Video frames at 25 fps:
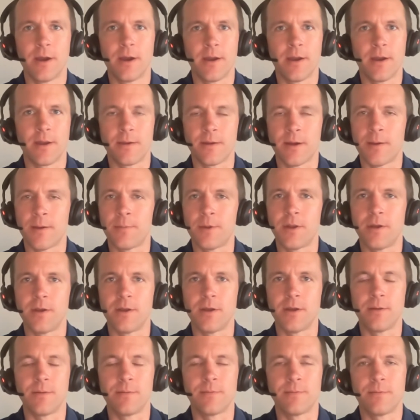I, am
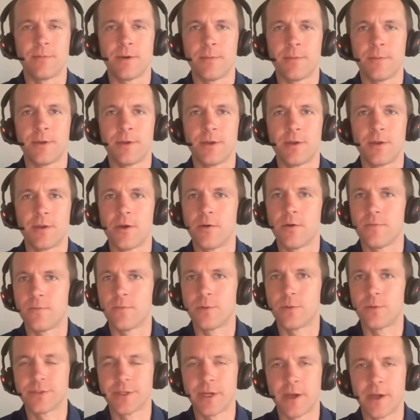gonna I'm gonna go
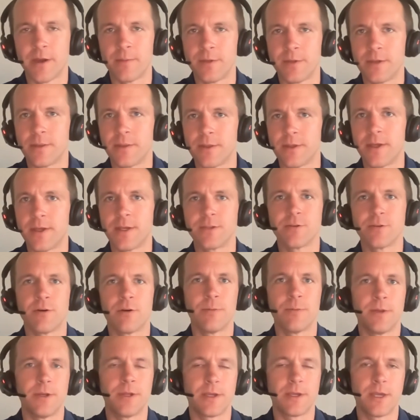full time into this, or
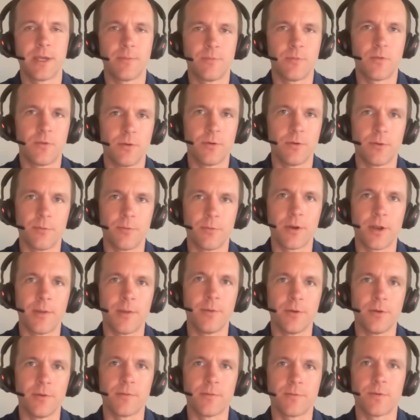I'm gonna keep doing what
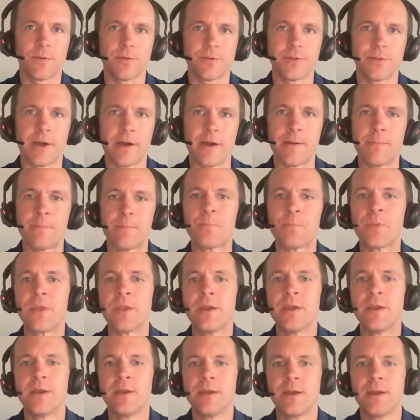I'm doing full time.
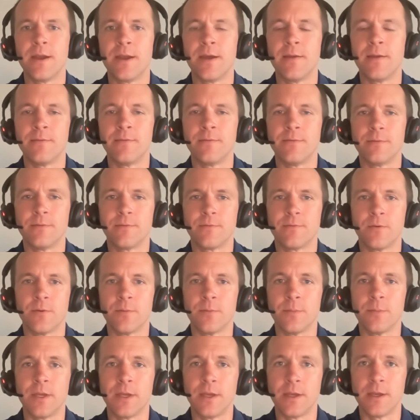And
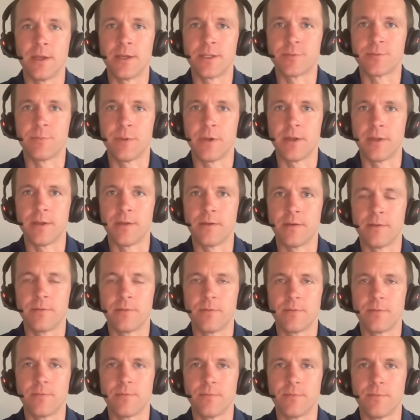for me, it's
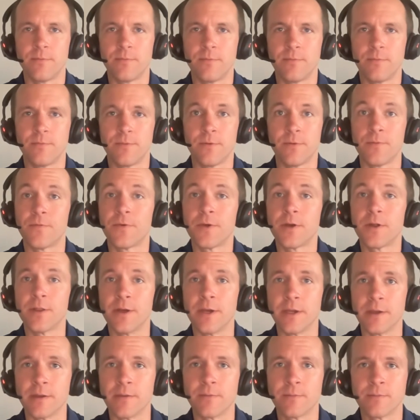been
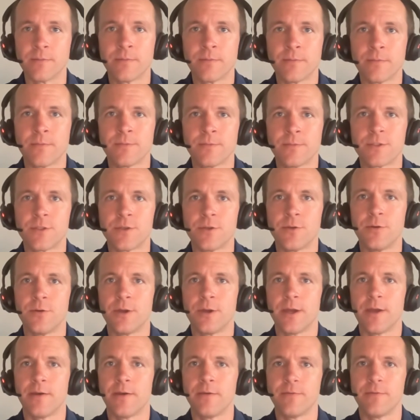fulfilling to
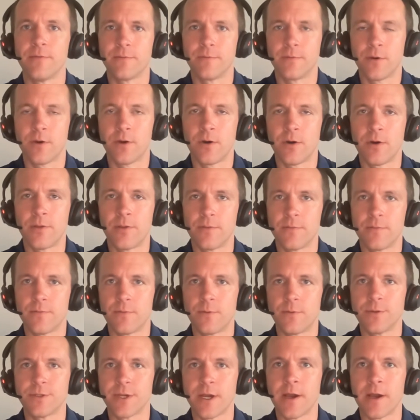have gone the
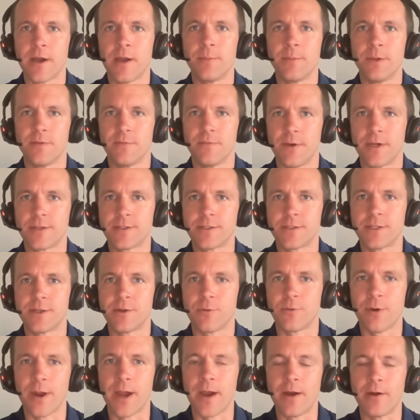full time
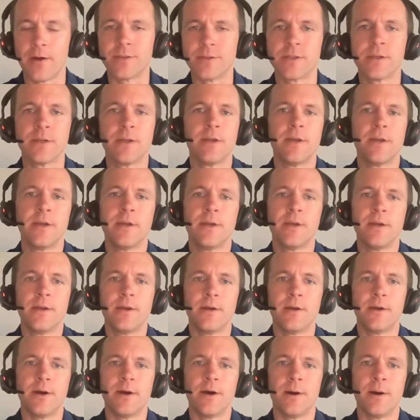investing route.
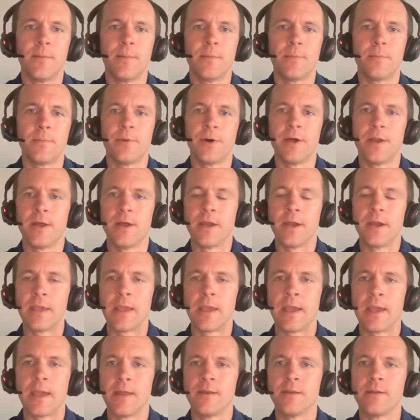Um, but
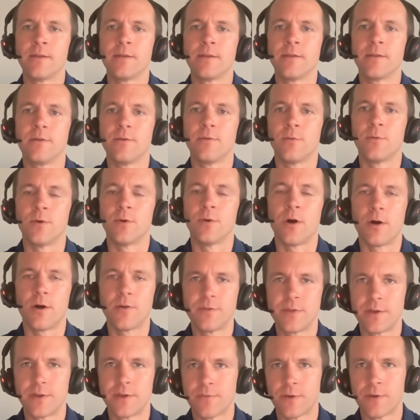again, we're
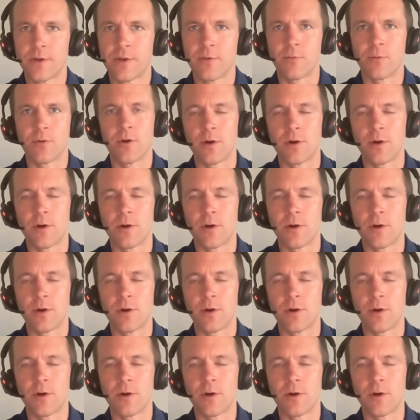all different.